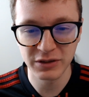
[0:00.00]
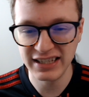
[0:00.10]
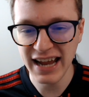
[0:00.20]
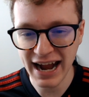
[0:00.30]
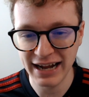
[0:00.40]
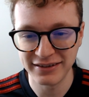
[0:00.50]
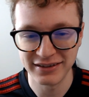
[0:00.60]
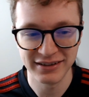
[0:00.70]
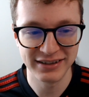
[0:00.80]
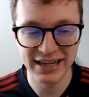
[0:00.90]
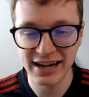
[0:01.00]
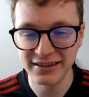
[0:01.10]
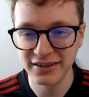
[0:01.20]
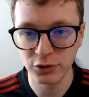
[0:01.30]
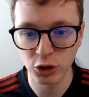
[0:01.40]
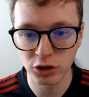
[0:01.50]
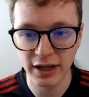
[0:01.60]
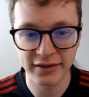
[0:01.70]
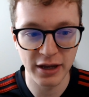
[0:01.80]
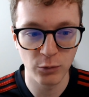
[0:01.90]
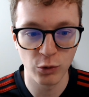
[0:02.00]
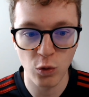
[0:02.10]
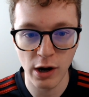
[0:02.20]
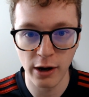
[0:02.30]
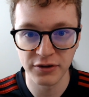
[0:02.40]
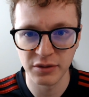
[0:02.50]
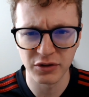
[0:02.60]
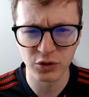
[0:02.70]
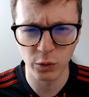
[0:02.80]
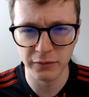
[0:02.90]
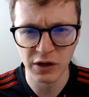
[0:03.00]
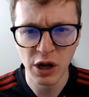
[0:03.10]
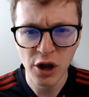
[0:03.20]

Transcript: stats that look like they'd require some sort of